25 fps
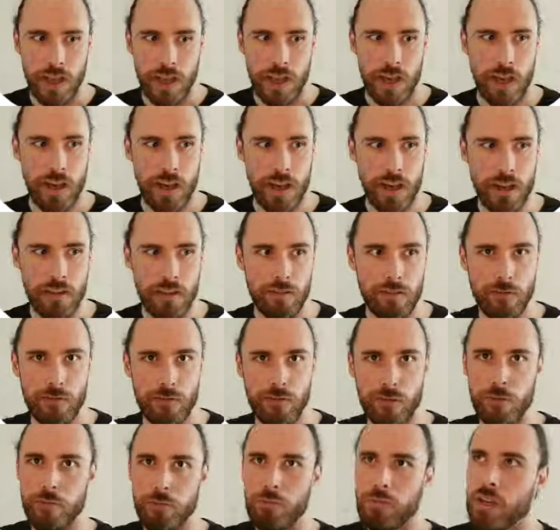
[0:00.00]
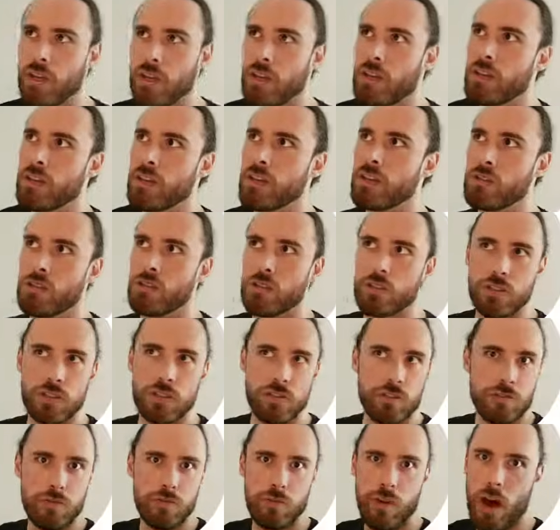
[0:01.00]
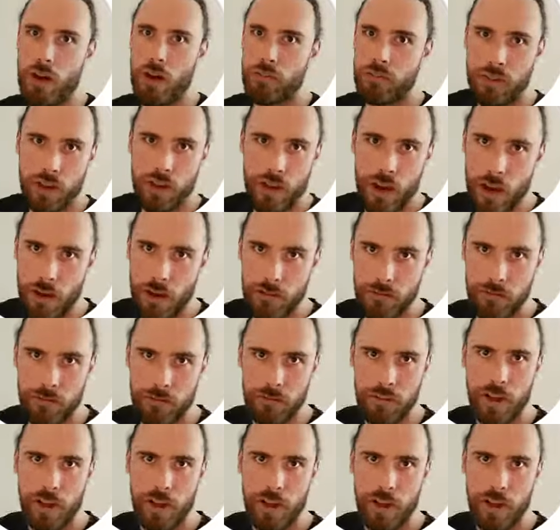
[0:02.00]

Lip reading: And for me, just off the cuff,